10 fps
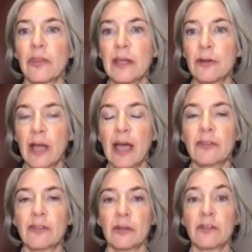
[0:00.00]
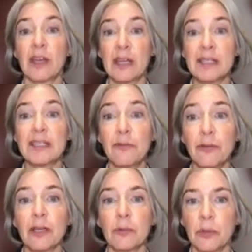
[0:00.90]
the international
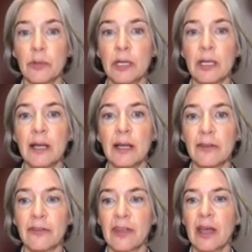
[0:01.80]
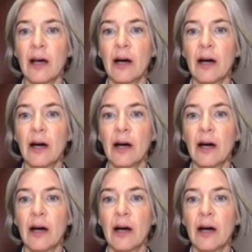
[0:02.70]
scientific community is